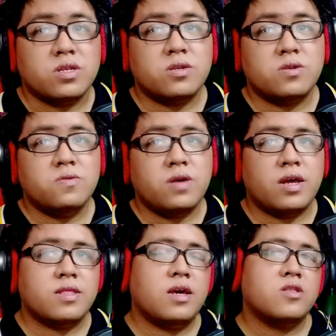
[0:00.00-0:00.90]
through
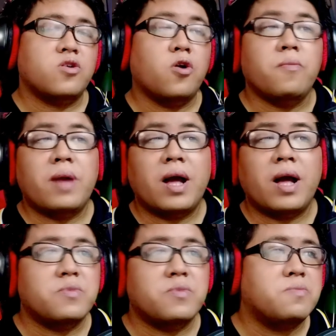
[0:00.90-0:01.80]
and then go back
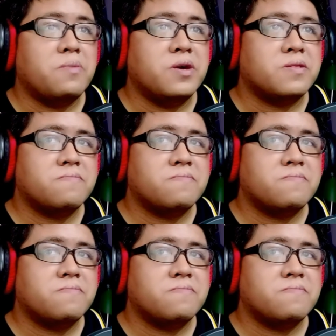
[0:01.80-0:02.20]
bit by bit.